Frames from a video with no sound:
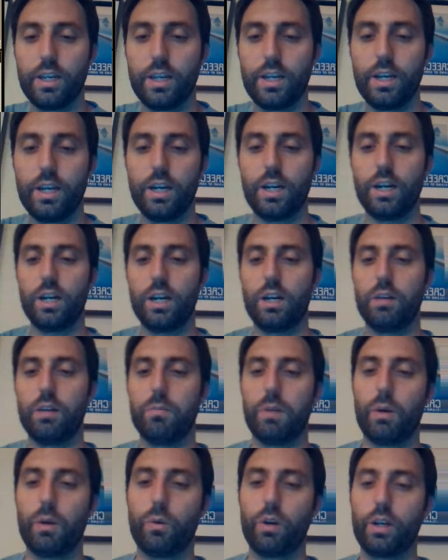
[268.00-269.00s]

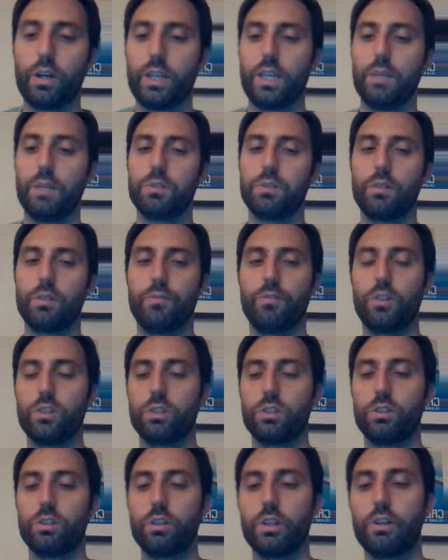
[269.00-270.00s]
I wanted to keep some
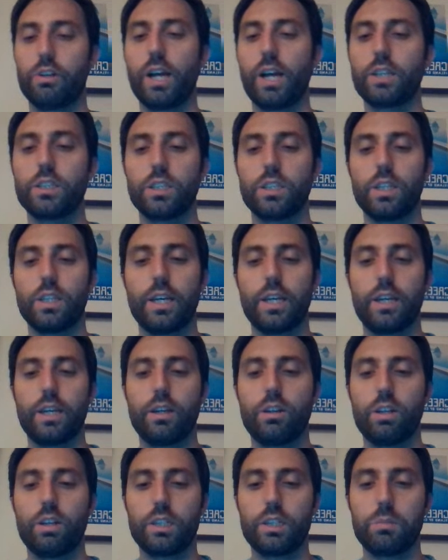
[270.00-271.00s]
versatile interaction
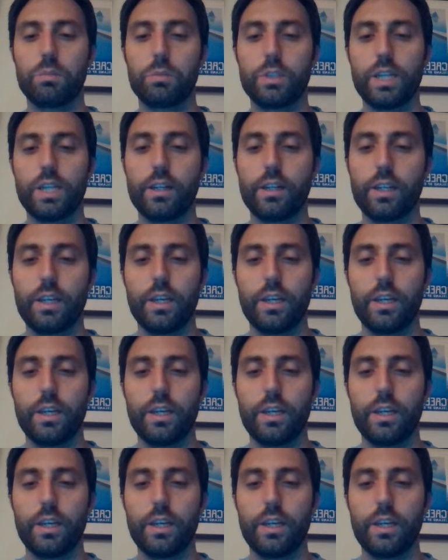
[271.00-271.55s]
like Collective Brutality.